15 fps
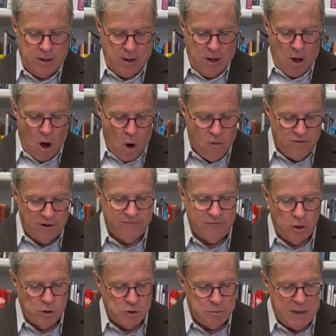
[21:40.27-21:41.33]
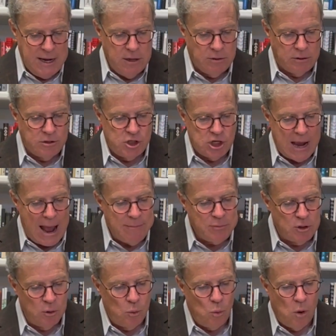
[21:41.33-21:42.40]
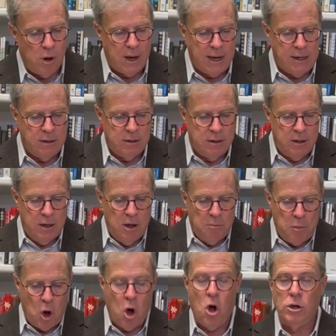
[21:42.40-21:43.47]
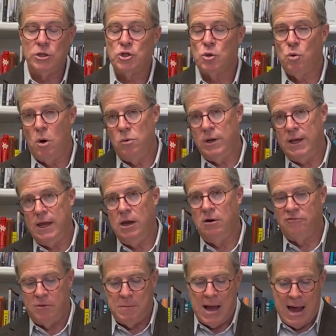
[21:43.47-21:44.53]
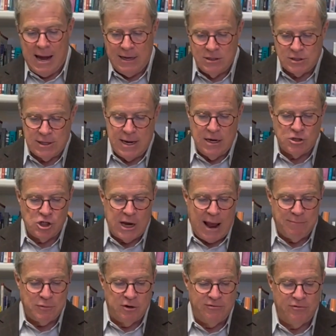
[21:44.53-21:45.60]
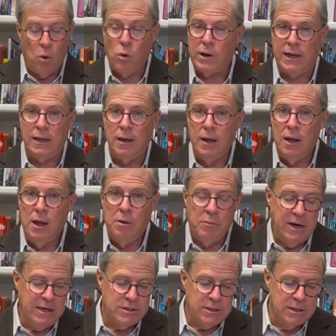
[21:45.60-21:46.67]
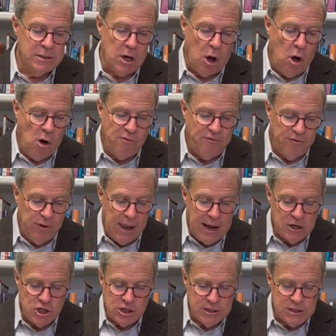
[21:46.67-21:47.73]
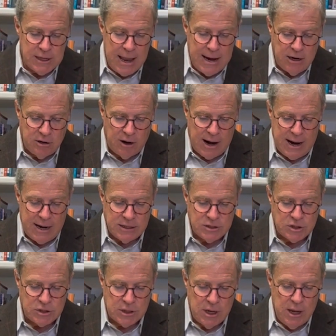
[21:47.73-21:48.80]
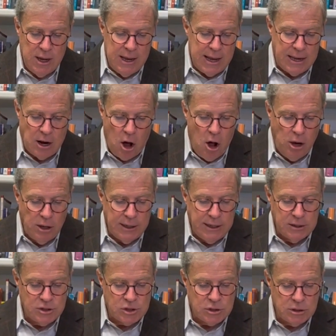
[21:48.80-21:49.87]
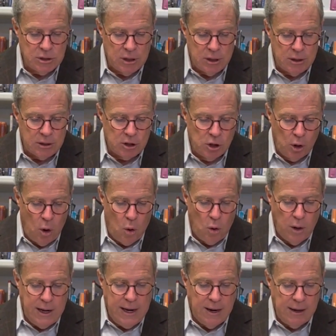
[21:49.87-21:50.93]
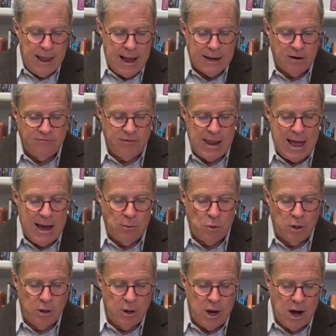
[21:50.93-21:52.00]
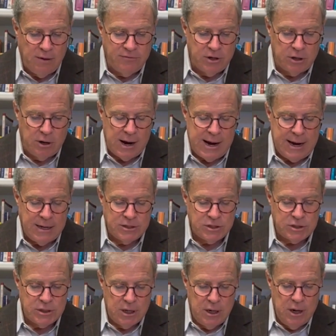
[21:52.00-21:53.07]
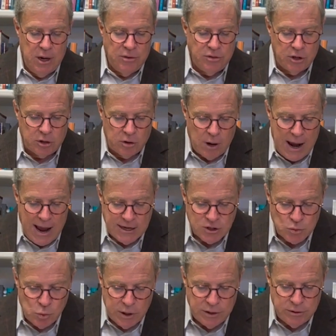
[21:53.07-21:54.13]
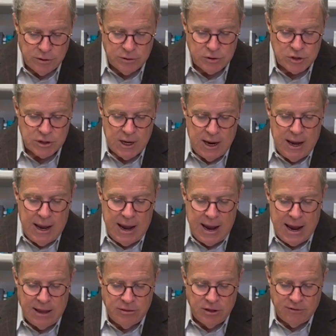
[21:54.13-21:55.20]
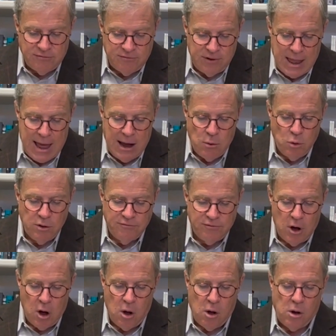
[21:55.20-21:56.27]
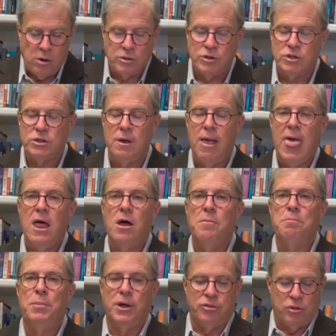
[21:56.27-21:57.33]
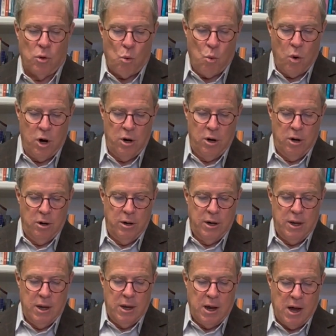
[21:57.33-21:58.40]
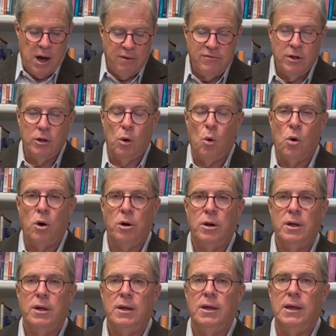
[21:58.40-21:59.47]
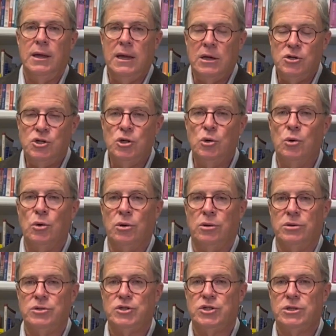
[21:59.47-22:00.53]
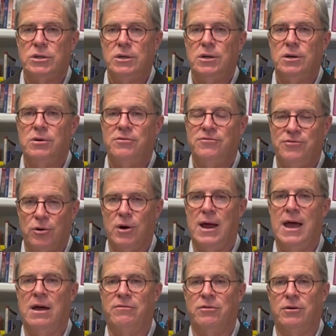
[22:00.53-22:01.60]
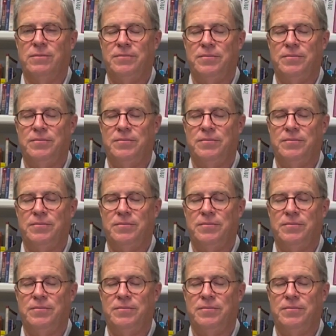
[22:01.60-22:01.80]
Over in 1 Peter chapter 1, Paul is quoting here from Isaiah chapter 40. But he says, all flesh is like grass, and all its glory like a flower of the grass. The grass withers, and the flower falls, but the word of the Lord endures forever.